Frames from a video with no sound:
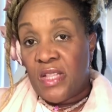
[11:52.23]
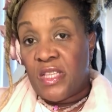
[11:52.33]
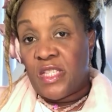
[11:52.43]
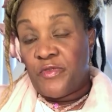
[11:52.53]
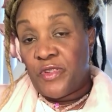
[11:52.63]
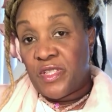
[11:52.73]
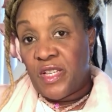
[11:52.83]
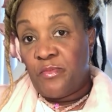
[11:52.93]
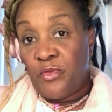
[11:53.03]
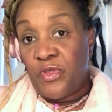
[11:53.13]
This is for
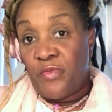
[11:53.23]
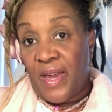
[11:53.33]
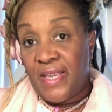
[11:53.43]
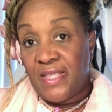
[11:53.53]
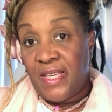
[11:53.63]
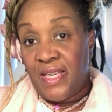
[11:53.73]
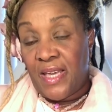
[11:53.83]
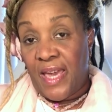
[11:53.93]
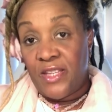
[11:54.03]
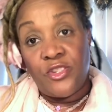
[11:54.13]
Sun, Moon, and
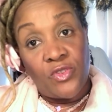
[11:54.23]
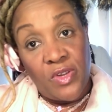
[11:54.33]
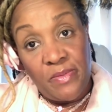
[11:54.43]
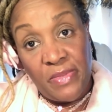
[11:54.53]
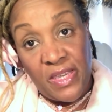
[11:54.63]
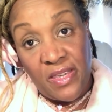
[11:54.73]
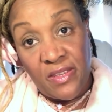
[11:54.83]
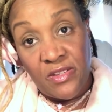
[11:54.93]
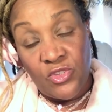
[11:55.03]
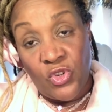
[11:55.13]
Rising. And join me.
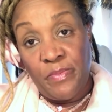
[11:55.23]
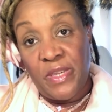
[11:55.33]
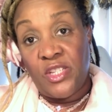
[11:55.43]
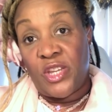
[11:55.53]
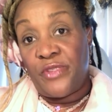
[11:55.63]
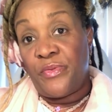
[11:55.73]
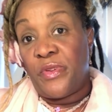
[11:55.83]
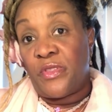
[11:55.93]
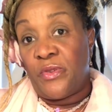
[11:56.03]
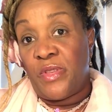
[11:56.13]
Join me
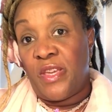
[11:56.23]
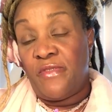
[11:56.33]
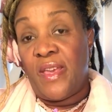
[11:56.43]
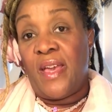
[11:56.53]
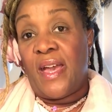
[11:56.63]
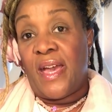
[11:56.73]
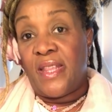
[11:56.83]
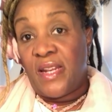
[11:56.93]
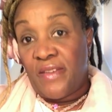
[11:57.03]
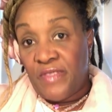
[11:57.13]
January 30th at
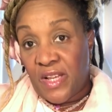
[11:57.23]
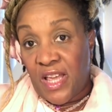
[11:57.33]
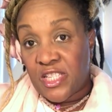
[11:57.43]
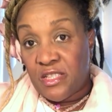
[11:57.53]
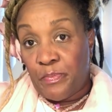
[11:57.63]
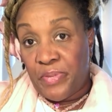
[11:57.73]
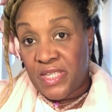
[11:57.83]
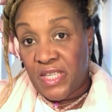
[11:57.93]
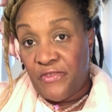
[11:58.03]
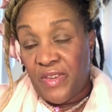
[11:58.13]
11 o'clock
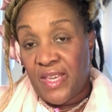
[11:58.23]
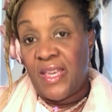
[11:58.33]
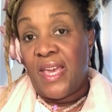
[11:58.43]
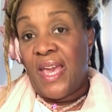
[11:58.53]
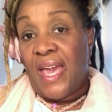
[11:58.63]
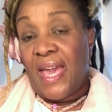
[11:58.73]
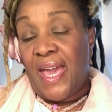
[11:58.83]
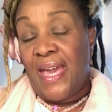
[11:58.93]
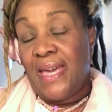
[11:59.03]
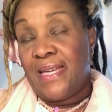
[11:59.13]
Pacific
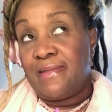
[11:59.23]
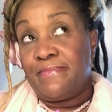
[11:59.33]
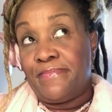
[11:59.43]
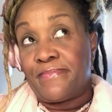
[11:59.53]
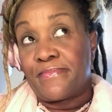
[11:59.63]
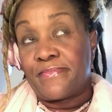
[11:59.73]
and